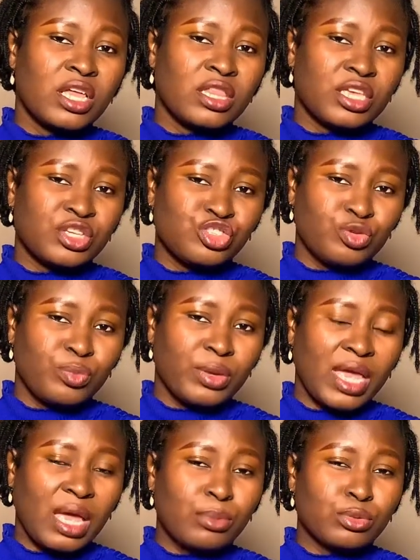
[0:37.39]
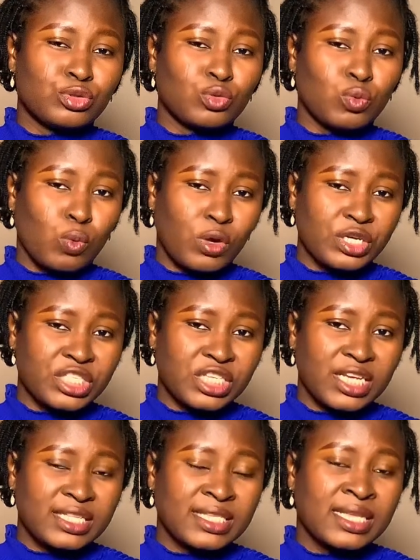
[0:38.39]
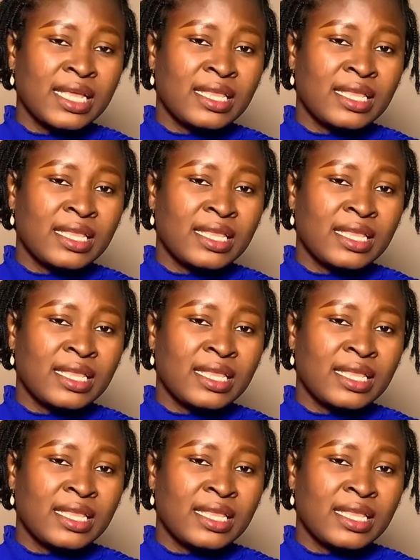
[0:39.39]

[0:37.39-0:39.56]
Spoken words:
they should be able to wash it.